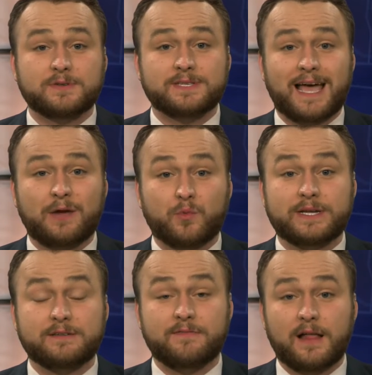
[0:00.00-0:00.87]
site
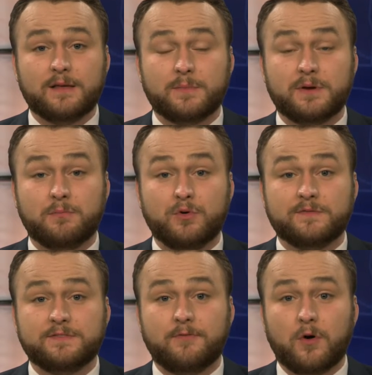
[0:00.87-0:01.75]
redevelopment
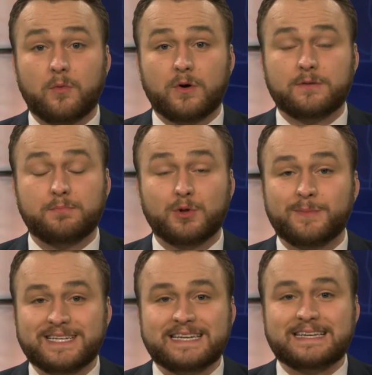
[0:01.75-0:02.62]
moves forward,
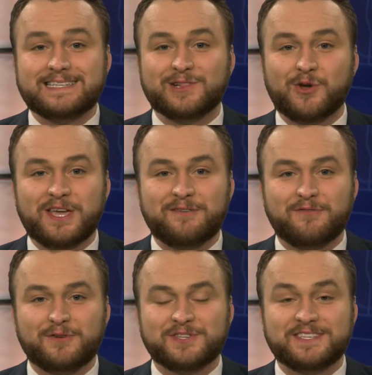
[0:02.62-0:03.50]
Bloomington is looking
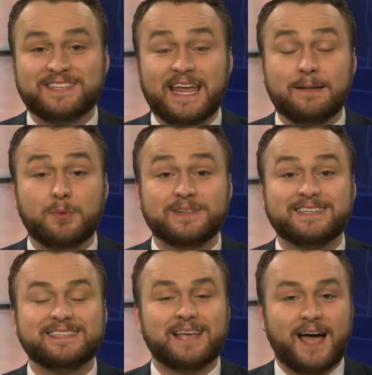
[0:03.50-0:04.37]
for sustainable
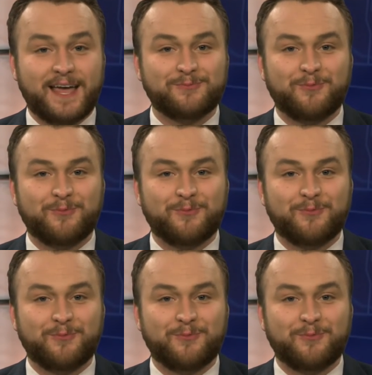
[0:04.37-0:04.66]
design